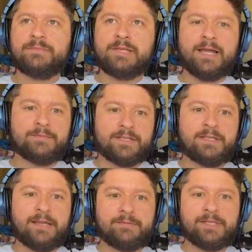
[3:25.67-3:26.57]
times
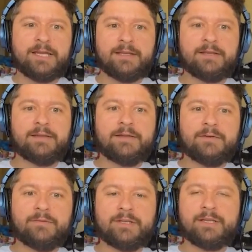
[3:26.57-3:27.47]
and times again
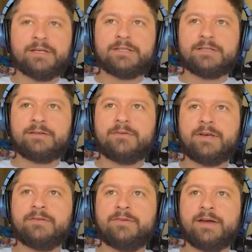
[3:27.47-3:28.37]
when there is a
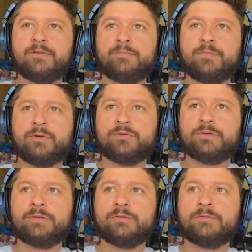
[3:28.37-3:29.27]
really viral
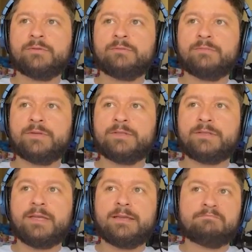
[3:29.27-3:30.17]
product on,
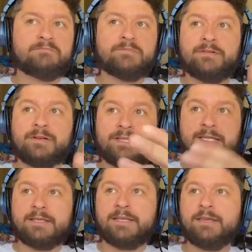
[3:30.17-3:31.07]
let's
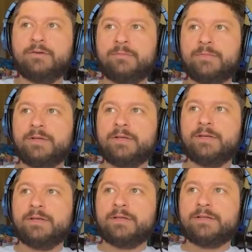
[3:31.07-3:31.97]
say, Ethereum.
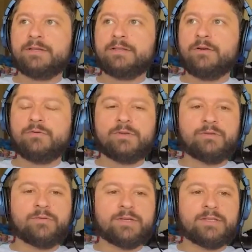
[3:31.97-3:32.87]
The whole
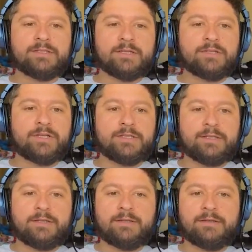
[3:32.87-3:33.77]
network is
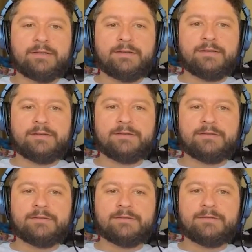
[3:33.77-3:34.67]
congested, and
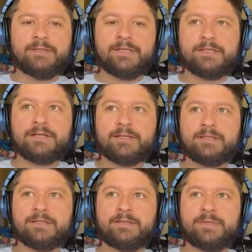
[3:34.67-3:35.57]
this
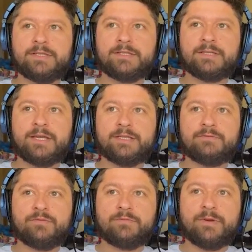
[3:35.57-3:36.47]
hurts the business
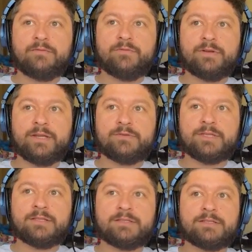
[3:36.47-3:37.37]
case for everyone
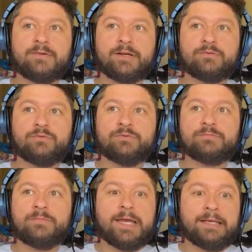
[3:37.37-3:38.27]
else that is trying to
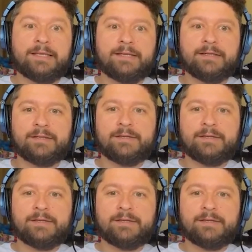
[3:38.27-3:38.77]
do anything.